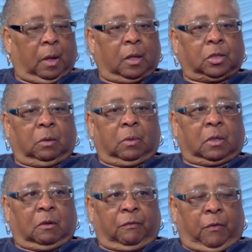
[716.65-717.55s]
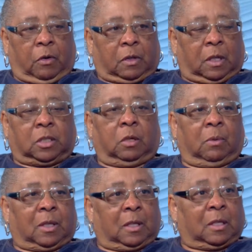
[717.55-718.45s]
She was the first, she
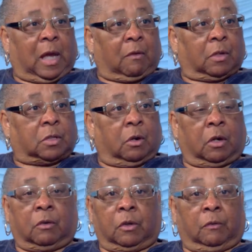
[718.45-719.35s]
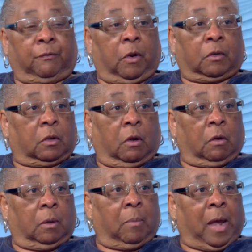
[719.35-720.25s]
was the secretary to the first and
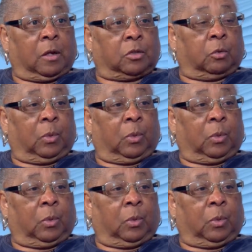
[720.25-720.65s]
only manager